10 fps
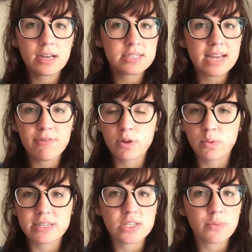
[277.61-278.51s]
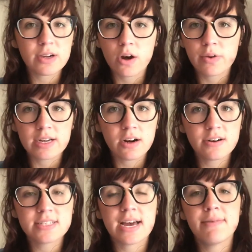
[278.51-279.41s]
aside from the ways that we already are,
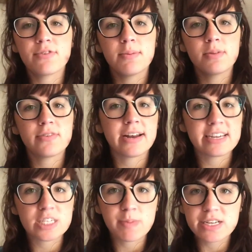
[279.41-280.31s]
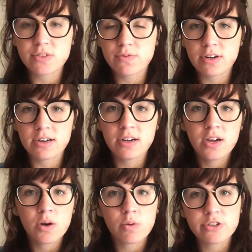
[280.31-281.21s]
aside from providing space for
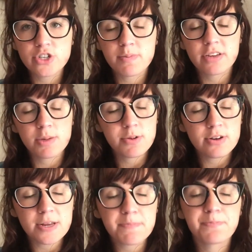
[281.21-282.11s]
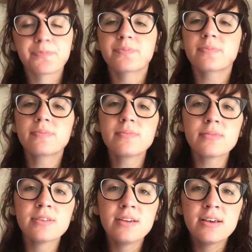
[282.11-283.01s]
worship and community.
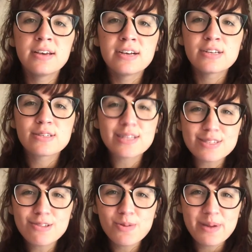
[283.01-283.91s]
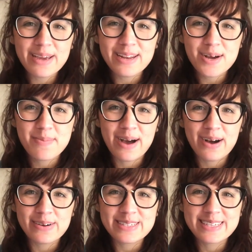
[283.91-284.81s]
So that's a little bit
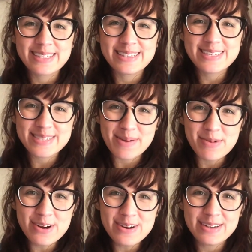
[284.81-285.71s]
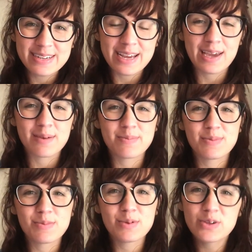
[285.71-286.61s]
about this summer. I am
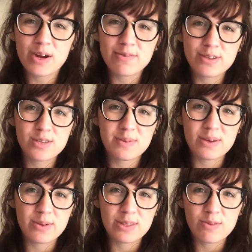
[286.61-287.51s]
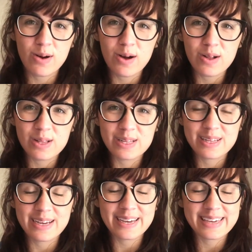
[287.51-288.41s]
really grateful to be with you all
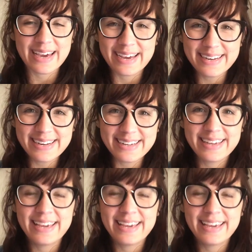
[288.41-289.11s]
again,